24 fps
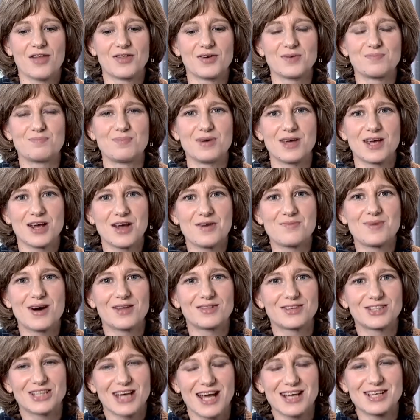I think being a
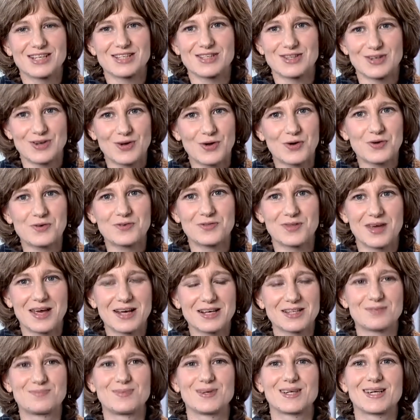mother changes a lot of
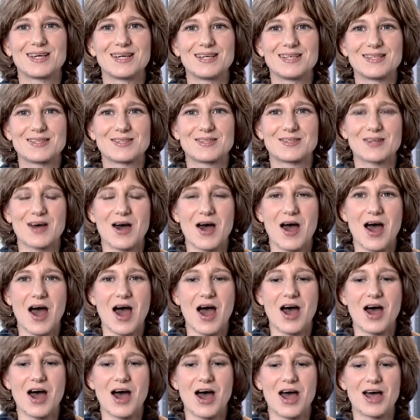things, because
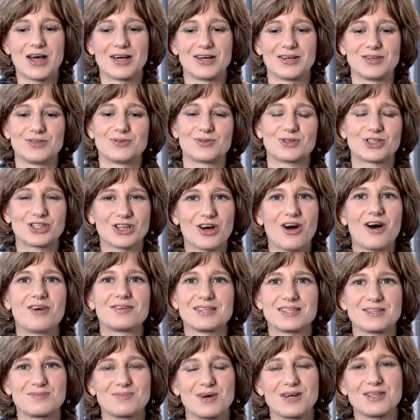your child
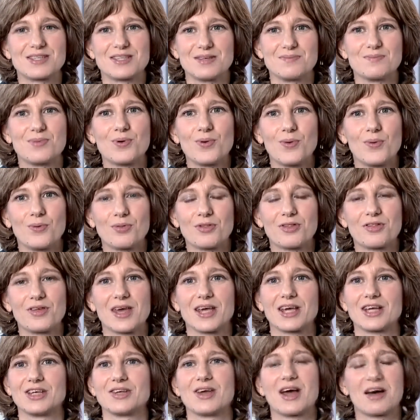is the most important
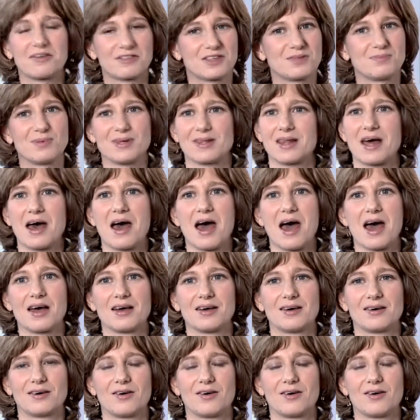thing and you have to be there.